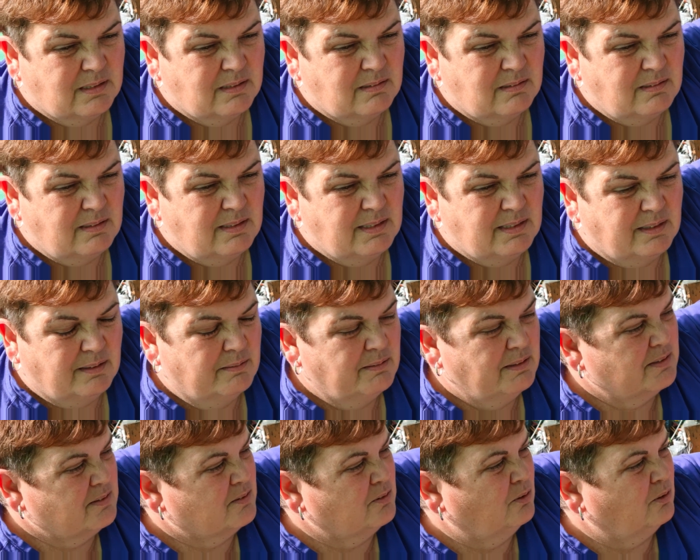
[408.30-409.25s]
you know
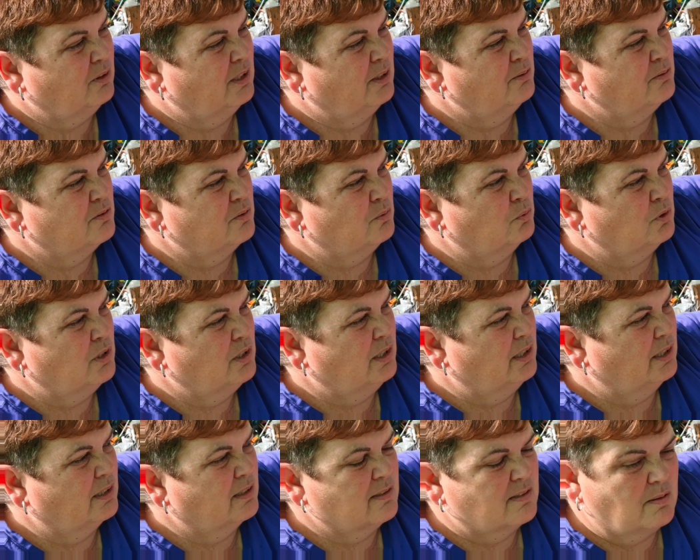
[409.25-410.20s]
there's not loads of
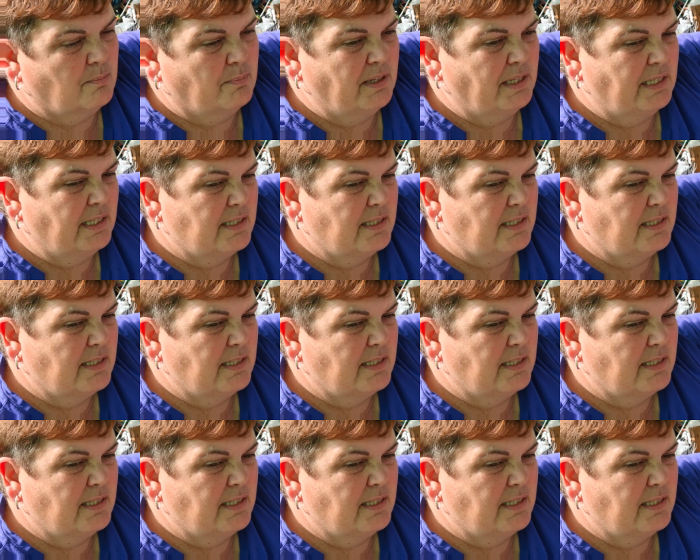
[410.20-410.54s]
work, because I mean